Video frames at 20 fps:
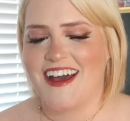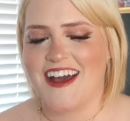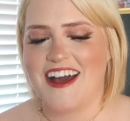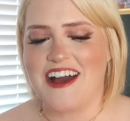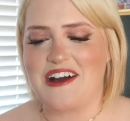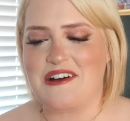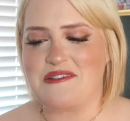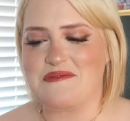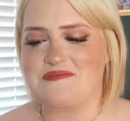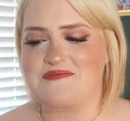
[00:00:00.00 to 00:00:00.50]

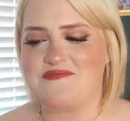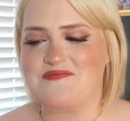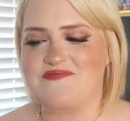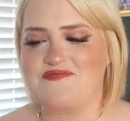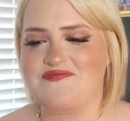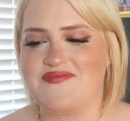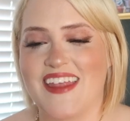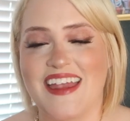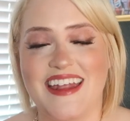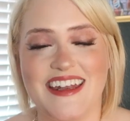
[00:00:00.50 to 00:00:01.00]
um,
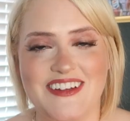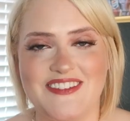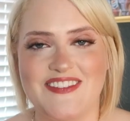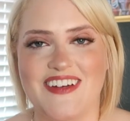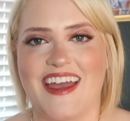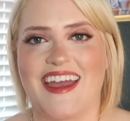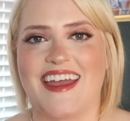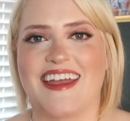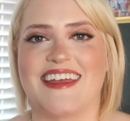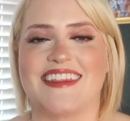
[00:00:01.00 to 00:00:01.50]

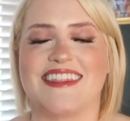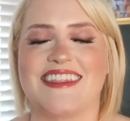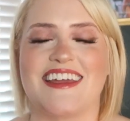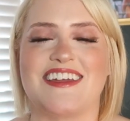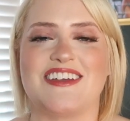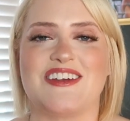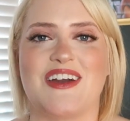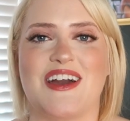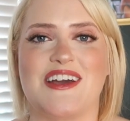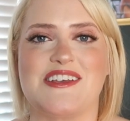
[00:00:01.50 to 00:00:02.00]
anyway,
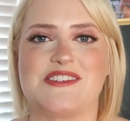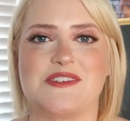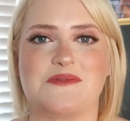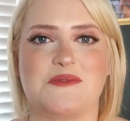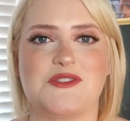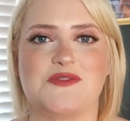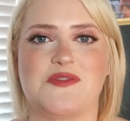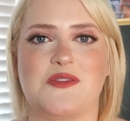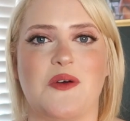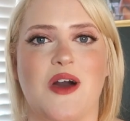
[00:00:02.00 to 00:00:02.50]
thank you guys so
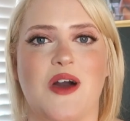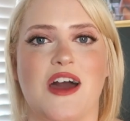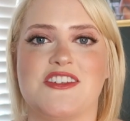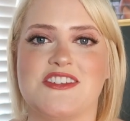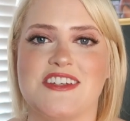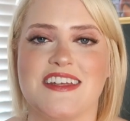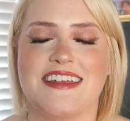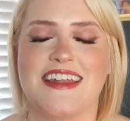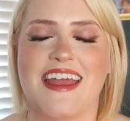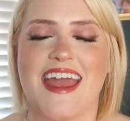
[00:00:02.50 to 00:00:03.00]
much for
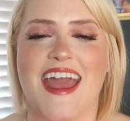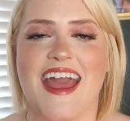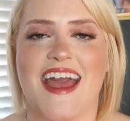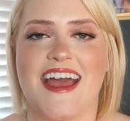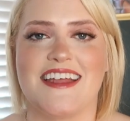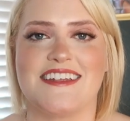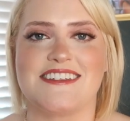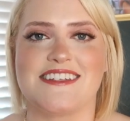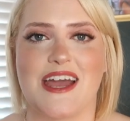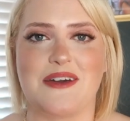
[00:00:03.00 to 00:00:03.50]
watching
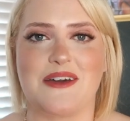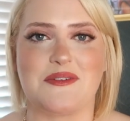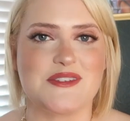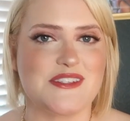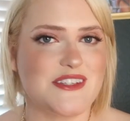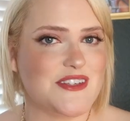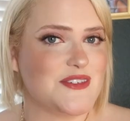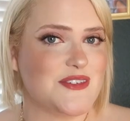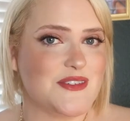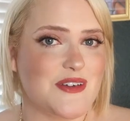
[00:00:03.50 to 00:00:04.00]
and I will
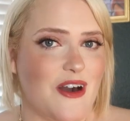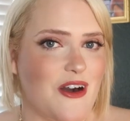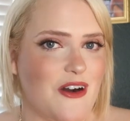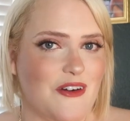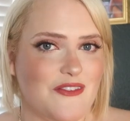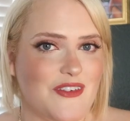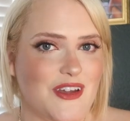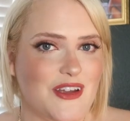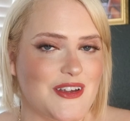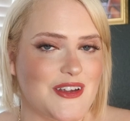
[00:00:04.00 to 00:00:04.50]
see you
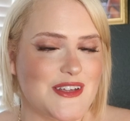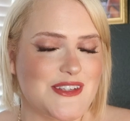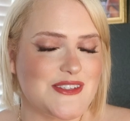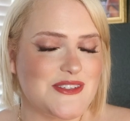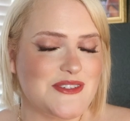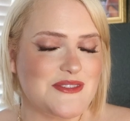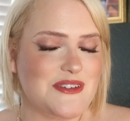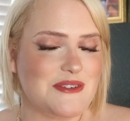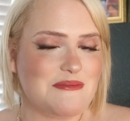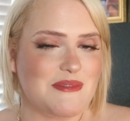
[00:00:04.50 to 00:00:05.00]
all very
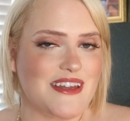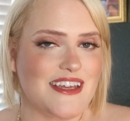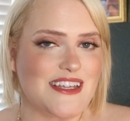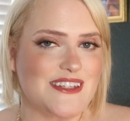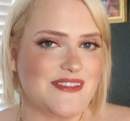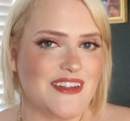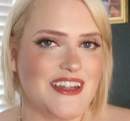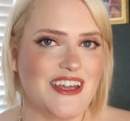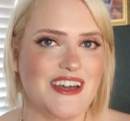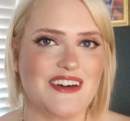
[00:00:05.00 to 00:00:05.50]
soon in my
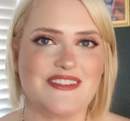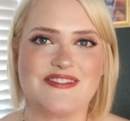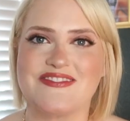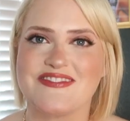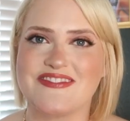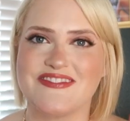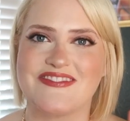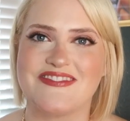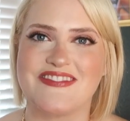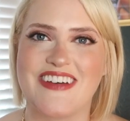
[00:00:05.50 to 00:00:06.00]
next video.
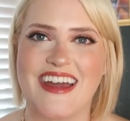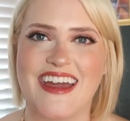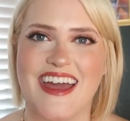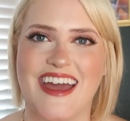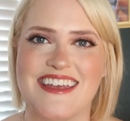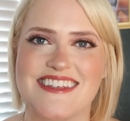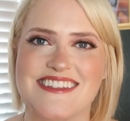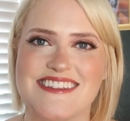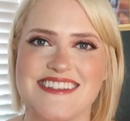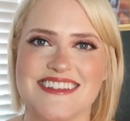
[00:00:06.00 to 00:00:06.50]
Bye
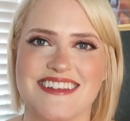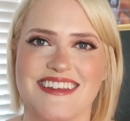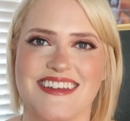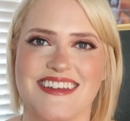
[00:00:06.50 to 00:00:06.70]
guys.